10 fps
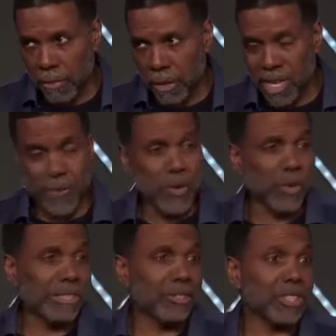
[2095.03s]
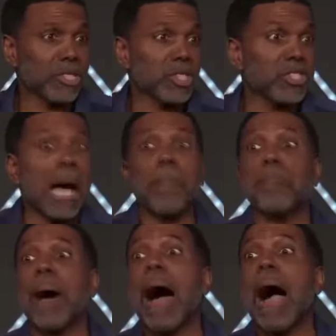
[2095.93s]
if you could just
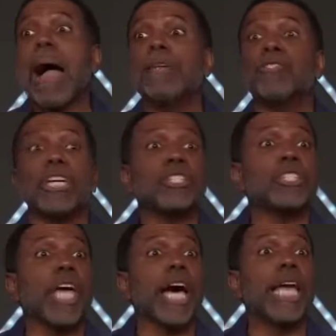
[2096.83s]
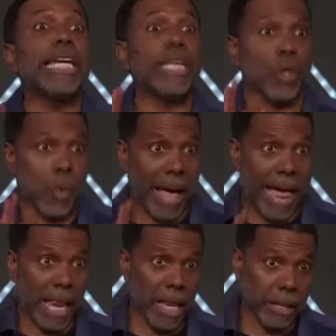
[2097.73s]
stop by just a little
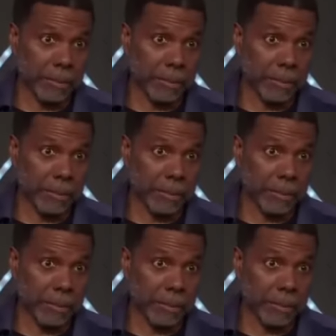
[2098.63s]
while